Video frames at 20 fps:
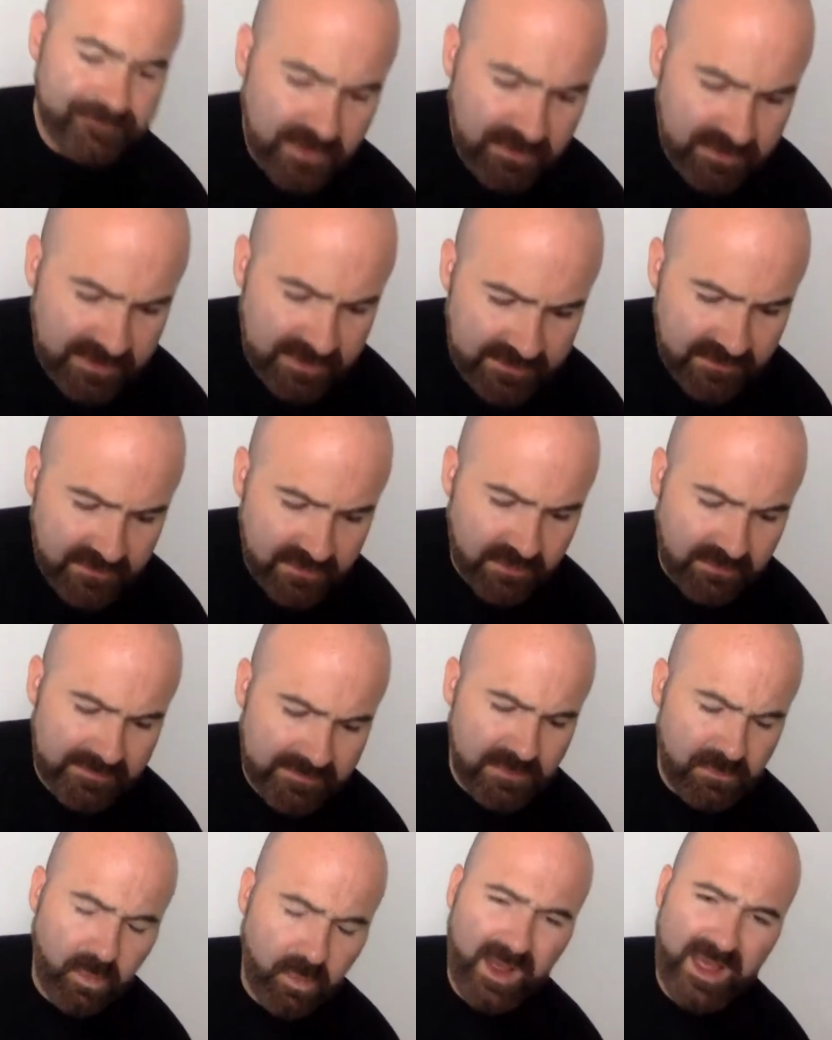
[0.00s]
Okay, so I
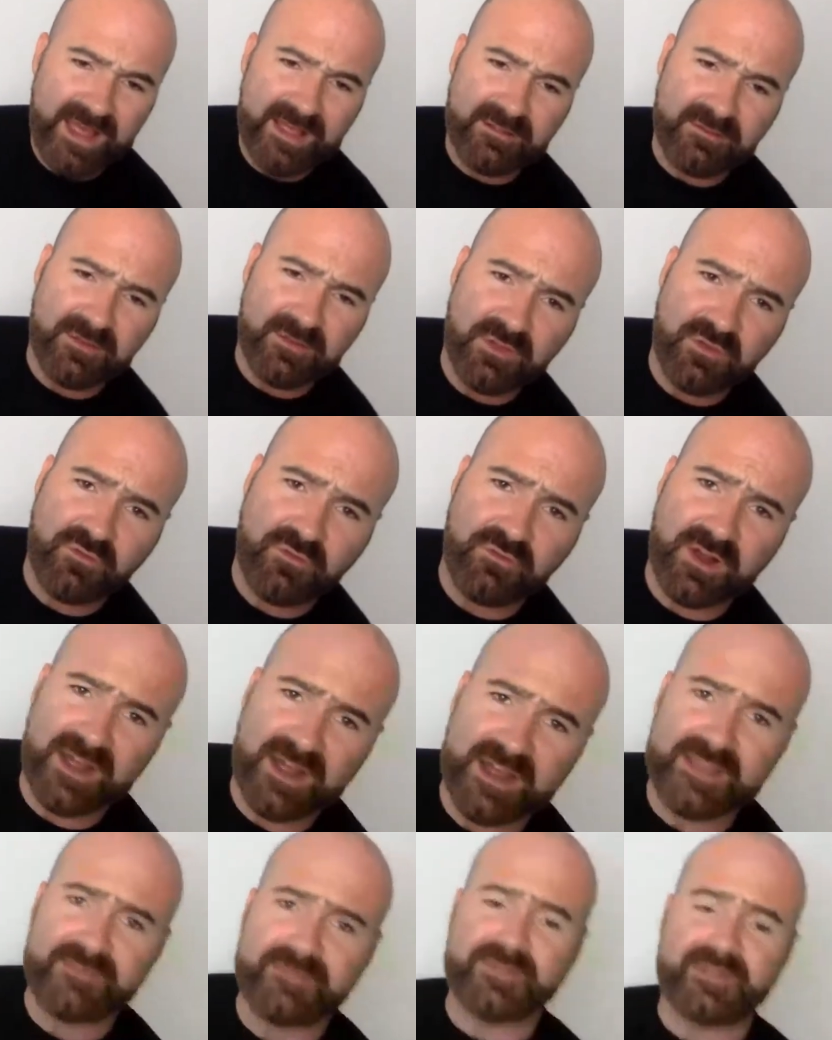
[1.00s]
mean, what else
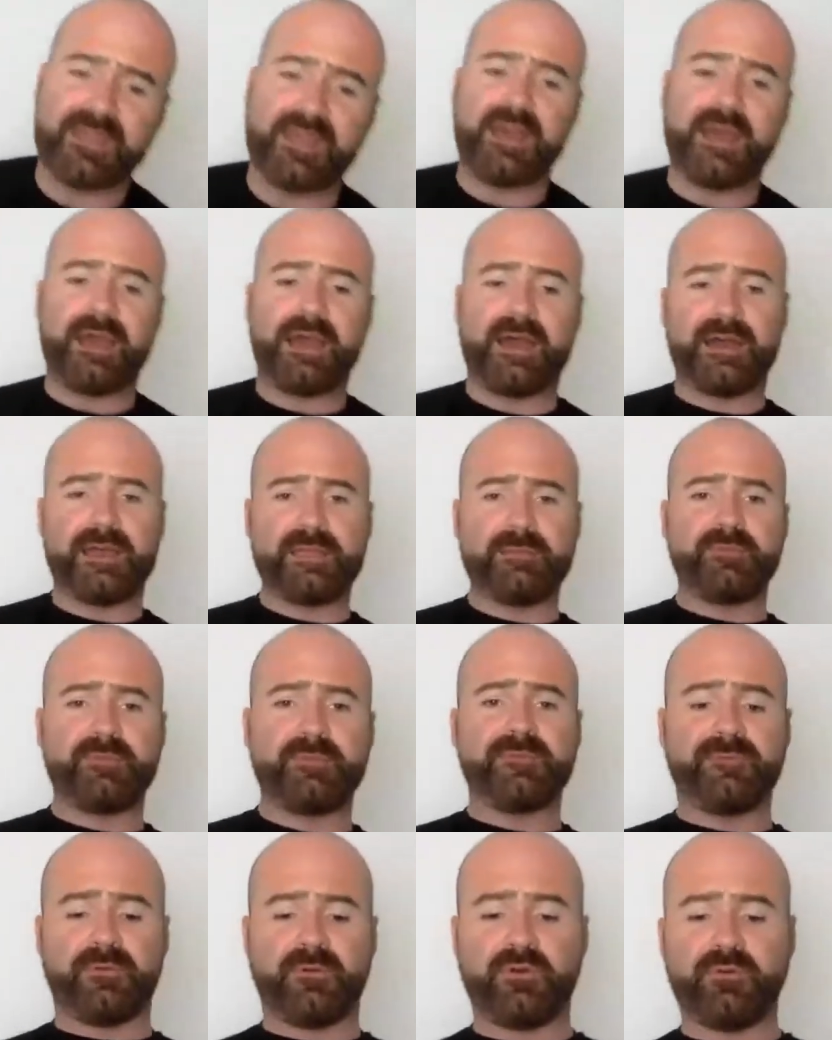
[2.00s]
drives a high
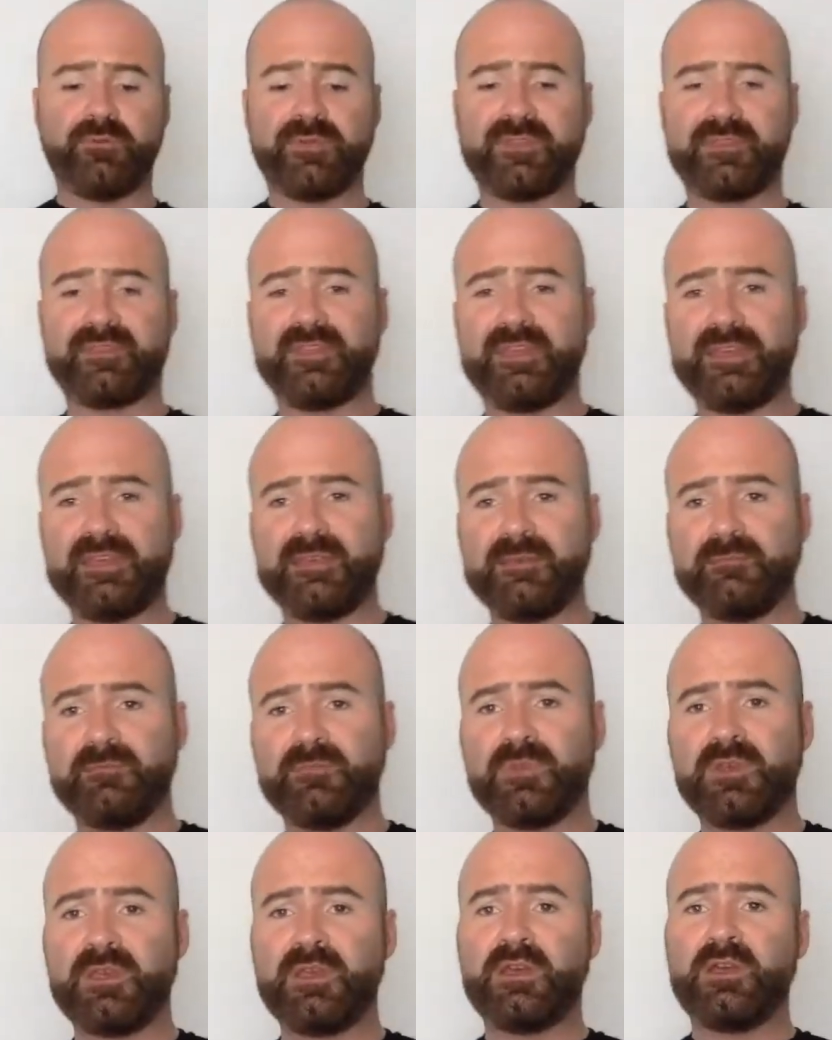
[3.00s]
performance team?